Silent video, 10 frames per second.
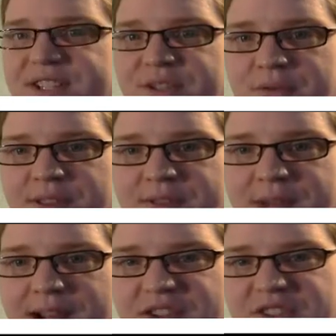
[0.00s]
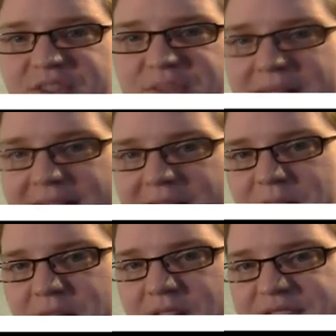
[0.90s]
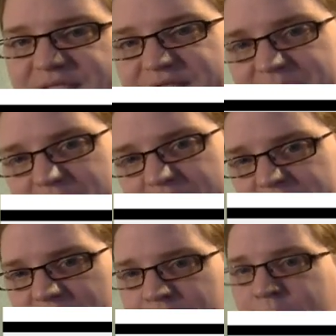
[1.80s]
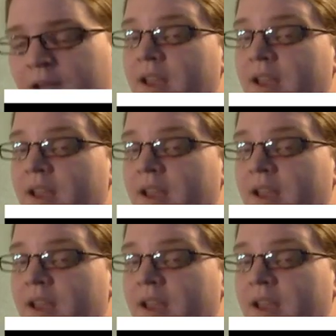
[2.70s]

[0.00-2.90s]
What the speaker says: do these fractions in my head because they're simple enough.